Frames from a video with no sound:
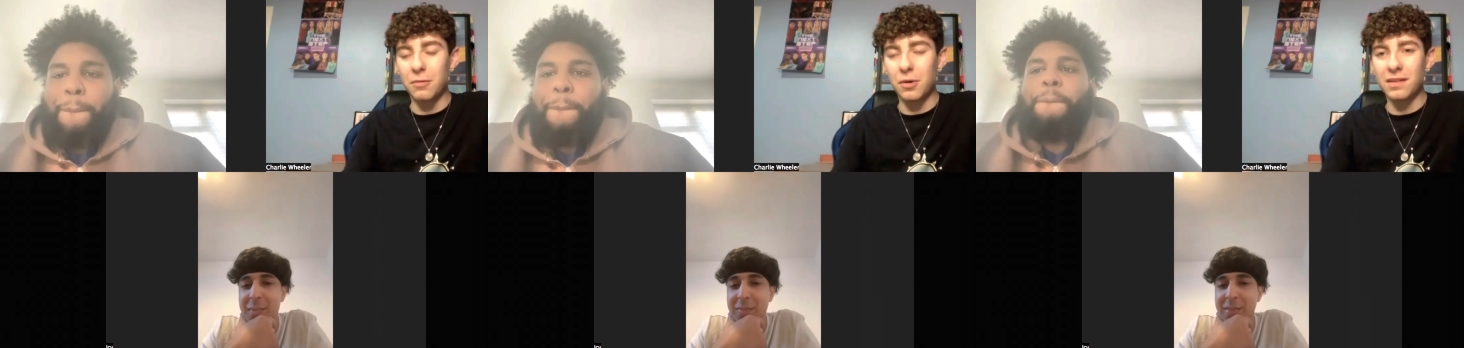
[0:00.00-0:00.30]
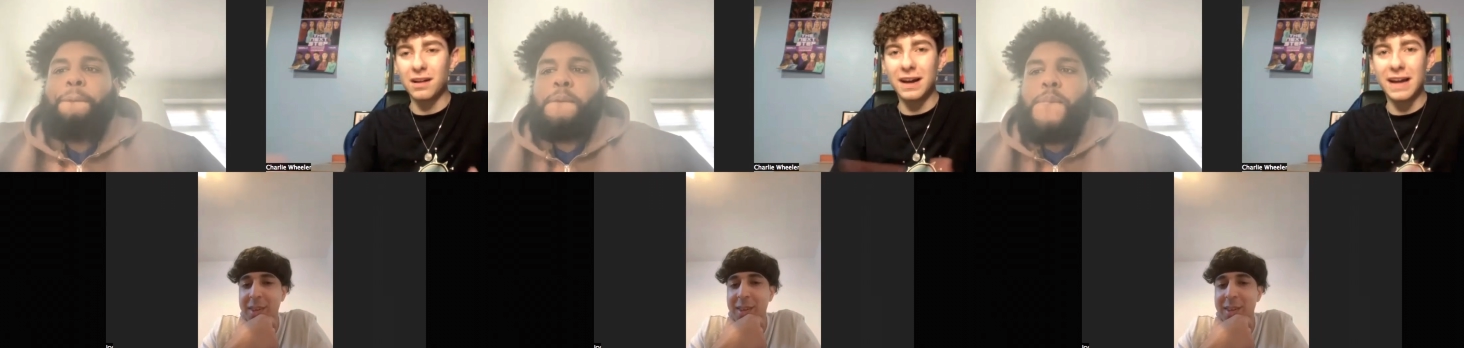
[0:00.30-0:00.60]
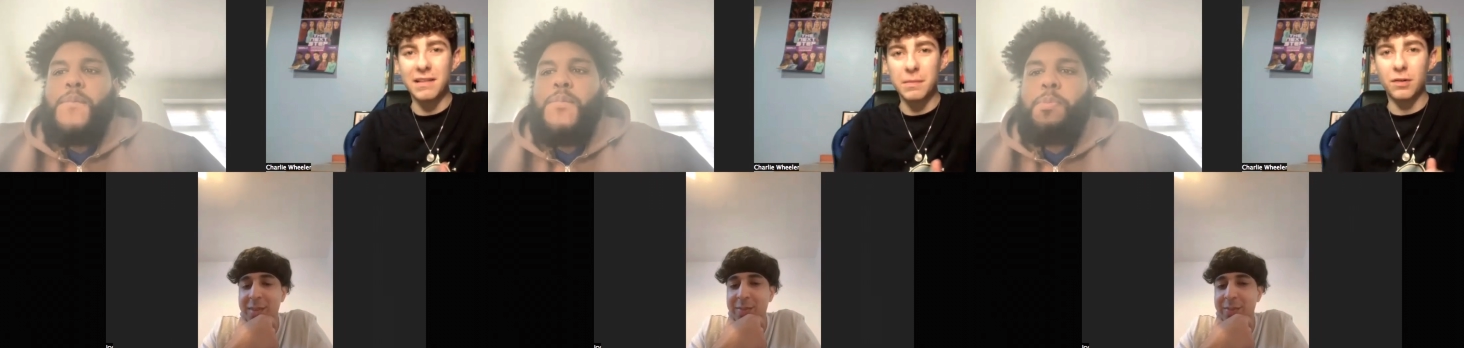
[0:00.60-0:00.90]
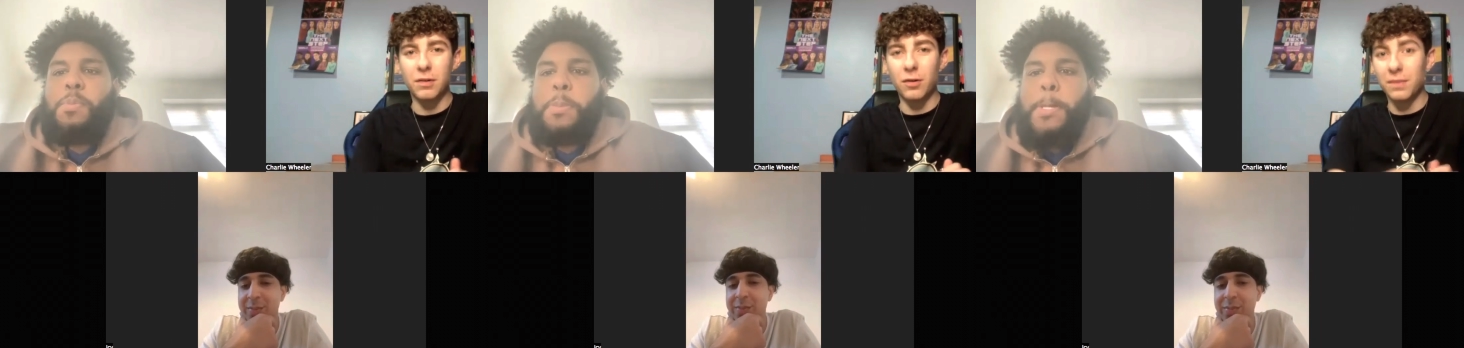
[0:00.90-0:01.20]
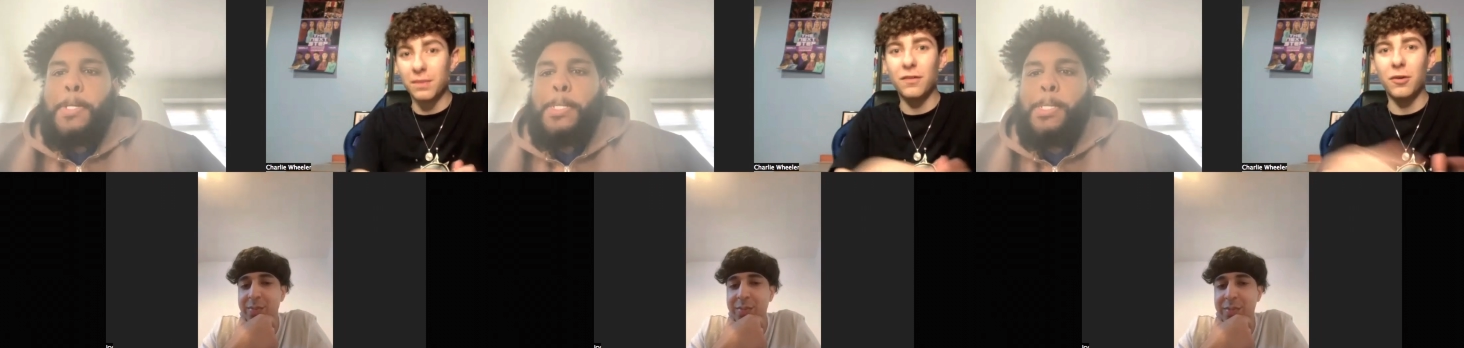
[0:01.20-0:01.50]
Speaker 1: what was it like getting to por-
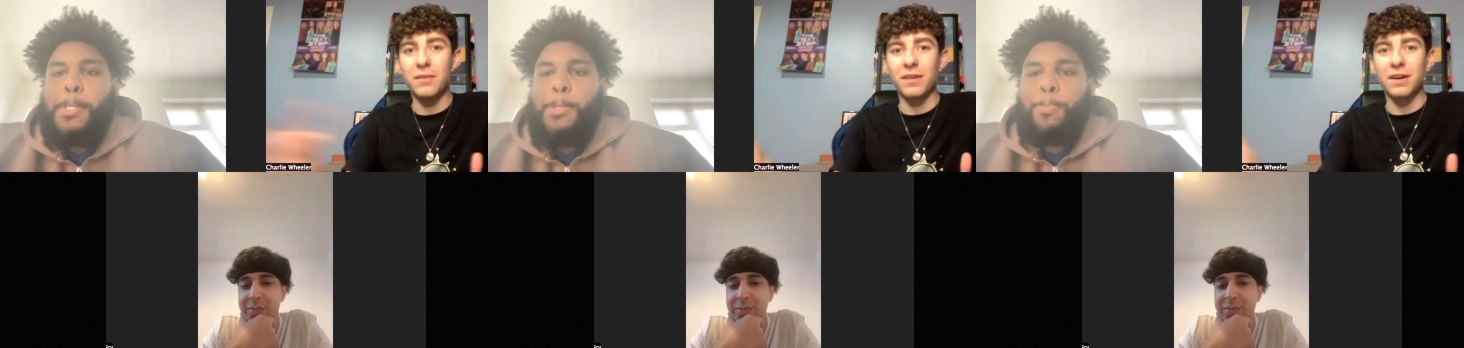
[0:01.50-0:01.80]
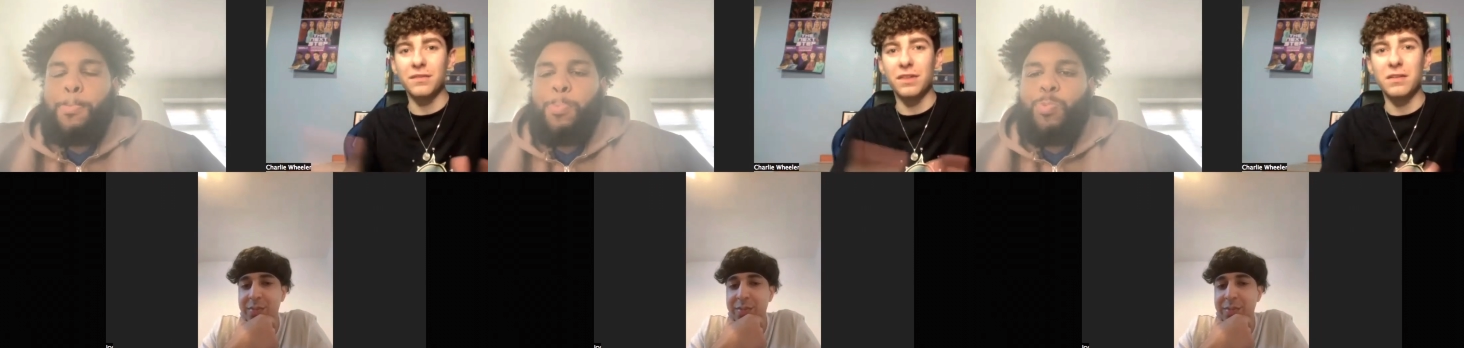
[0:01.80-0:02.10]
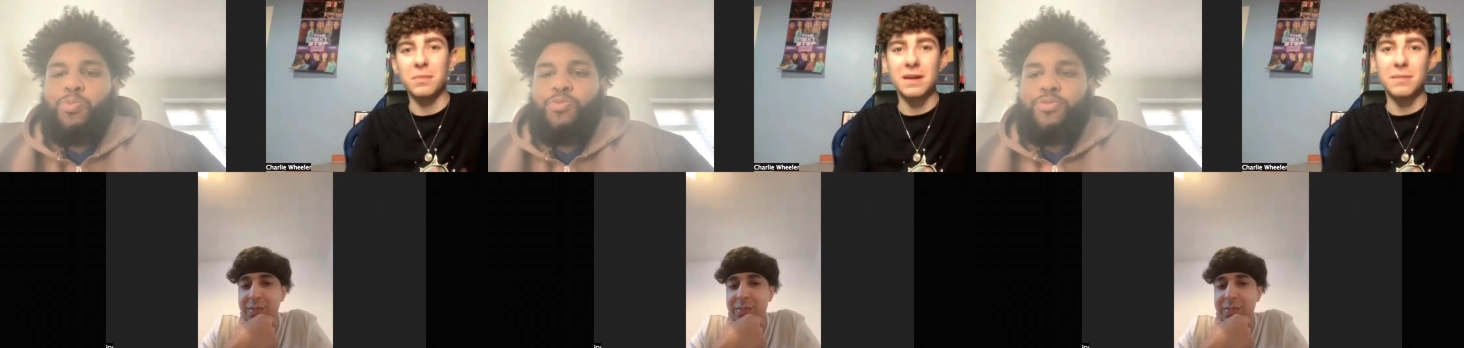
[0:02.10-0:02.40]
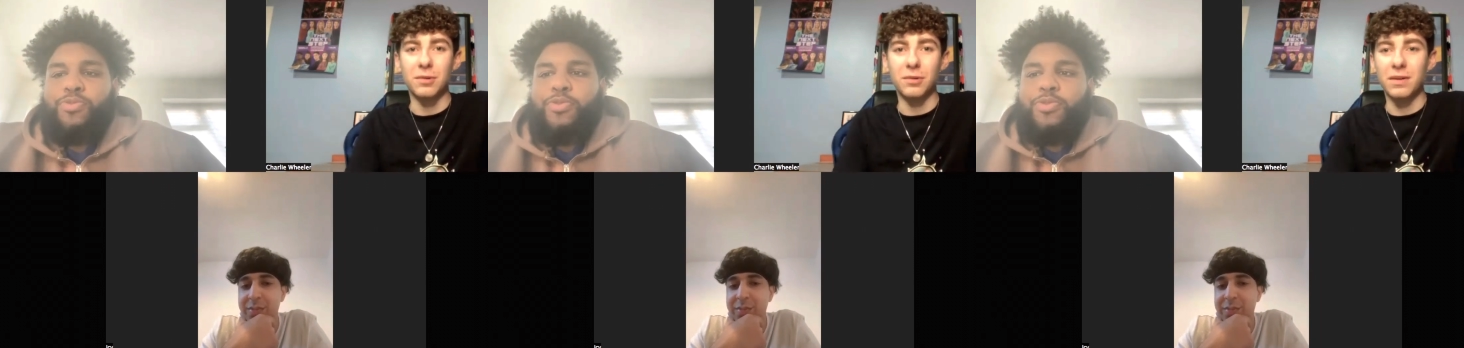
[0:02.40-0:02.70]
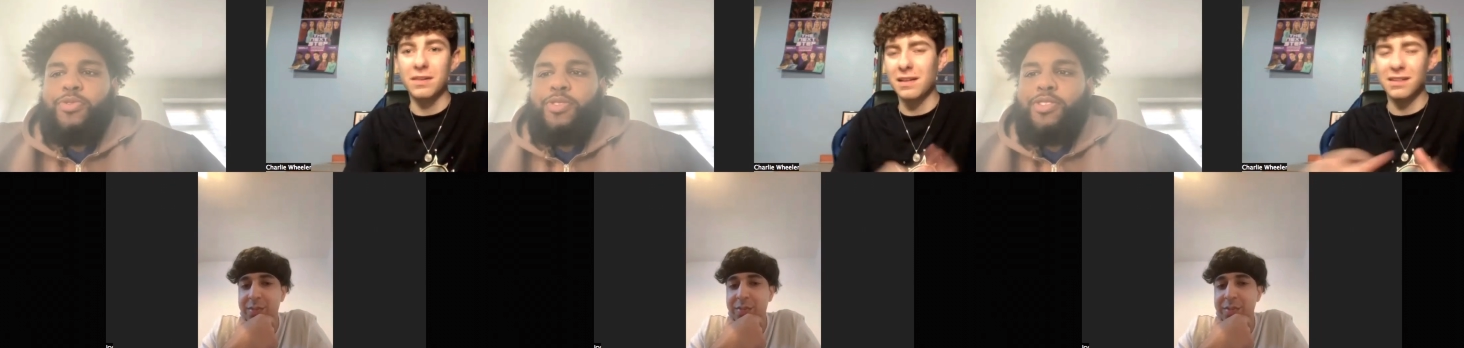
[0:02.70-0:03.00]
perform in front of those people?
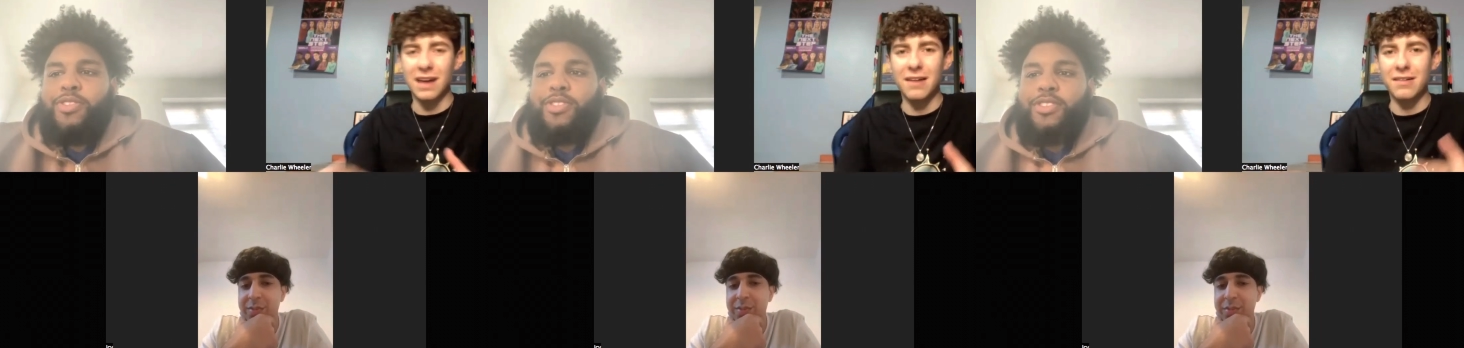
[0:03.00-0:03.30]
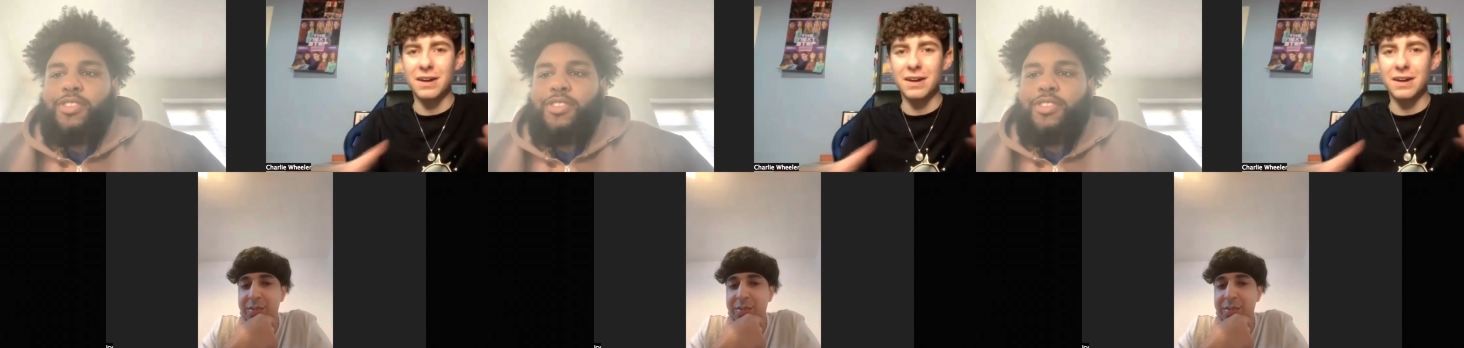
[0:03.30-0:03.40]
Was it scary,